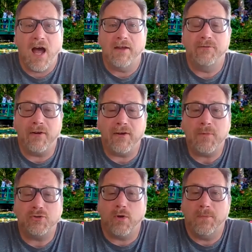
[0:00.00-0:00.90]
I very
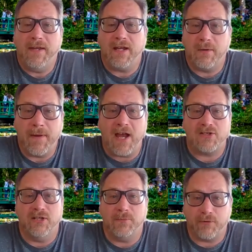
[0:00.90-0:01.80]
much want to be a
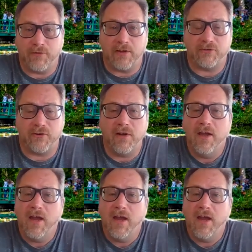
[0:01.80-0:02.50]
compassionate professor.